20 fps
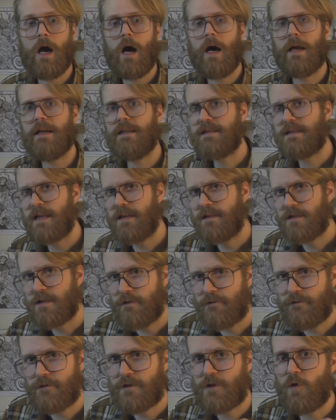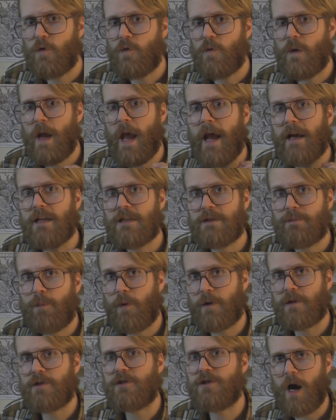an incentive to
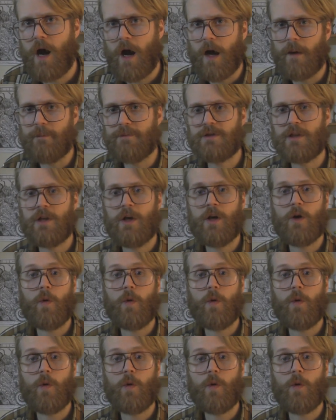export jobs,